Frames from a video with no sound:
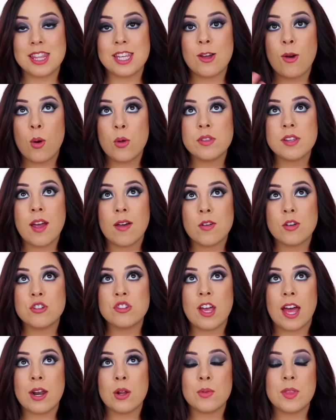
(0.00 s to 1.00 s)
The only other
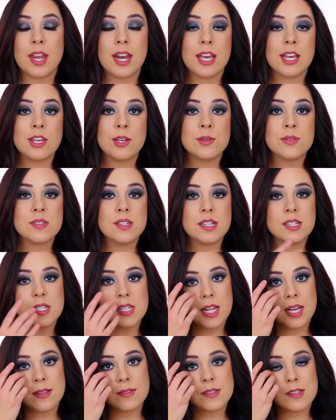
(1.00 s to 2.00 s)
shadow that I used in
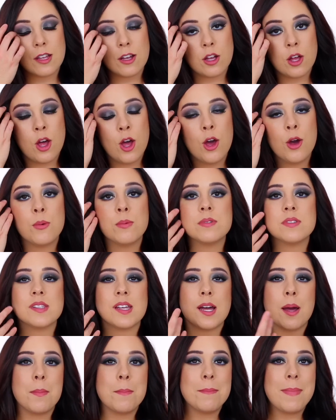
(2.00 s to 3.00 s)
today's look was
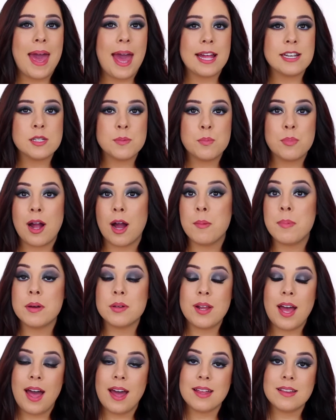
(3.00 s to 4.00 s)
like a matte brow
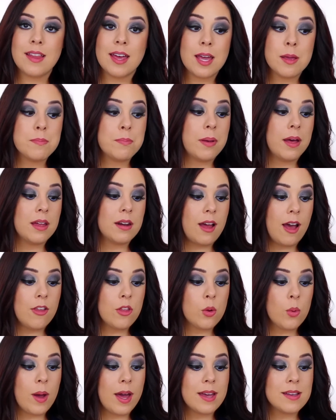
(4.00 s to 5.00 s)
bone highlight, but
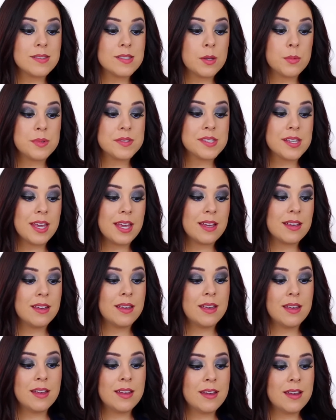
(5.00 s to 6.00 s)
otherwise it was like
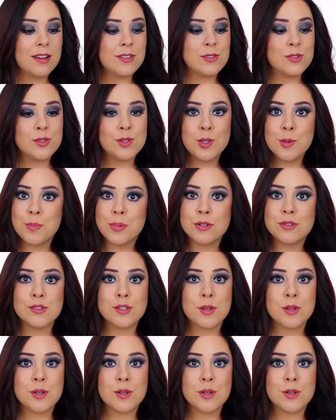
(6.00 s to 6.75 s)
a super,